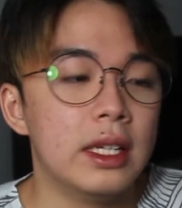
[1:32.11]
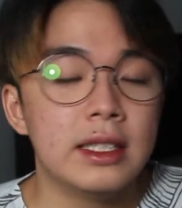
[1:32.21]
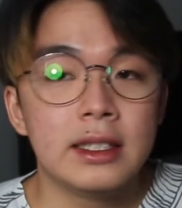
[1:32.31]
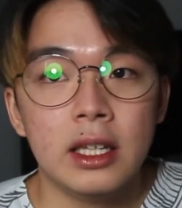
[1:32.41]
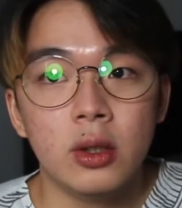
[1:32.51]

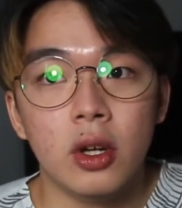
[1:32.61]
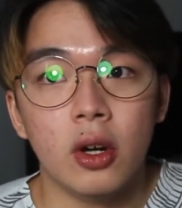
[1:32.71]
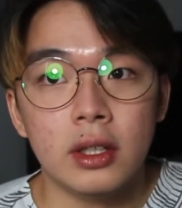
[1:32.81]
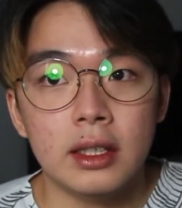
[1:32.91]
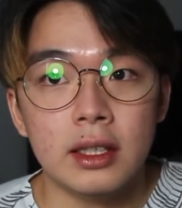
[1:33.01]
sent to the
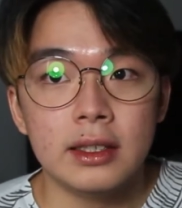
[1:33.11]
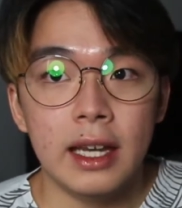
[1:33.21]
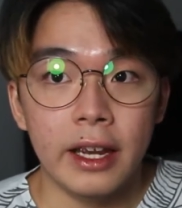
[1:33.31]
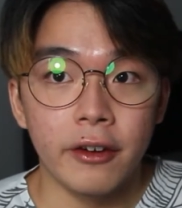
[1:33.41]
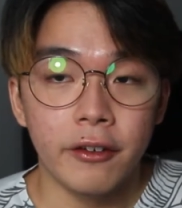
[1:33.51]
auditors
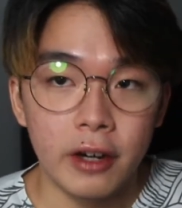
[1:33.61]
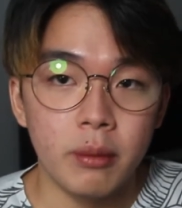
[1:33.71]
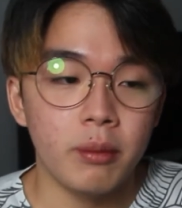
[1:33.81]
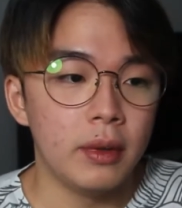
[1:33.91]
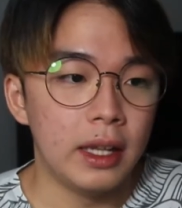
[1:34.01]
at Great
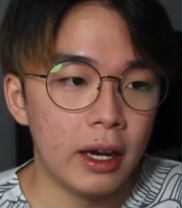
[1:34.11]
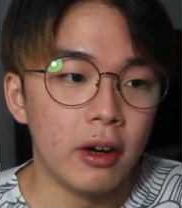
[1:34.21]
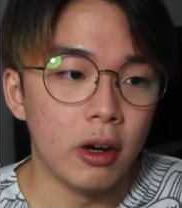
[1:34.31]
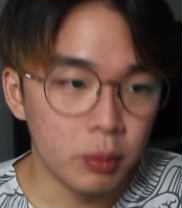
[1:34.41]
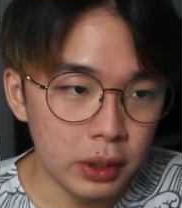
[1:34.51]

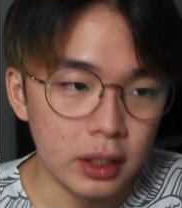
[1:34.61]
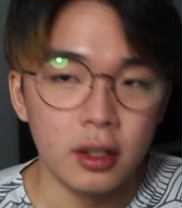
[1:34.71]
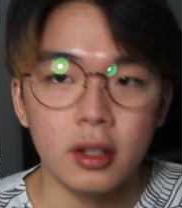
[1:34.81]
LLP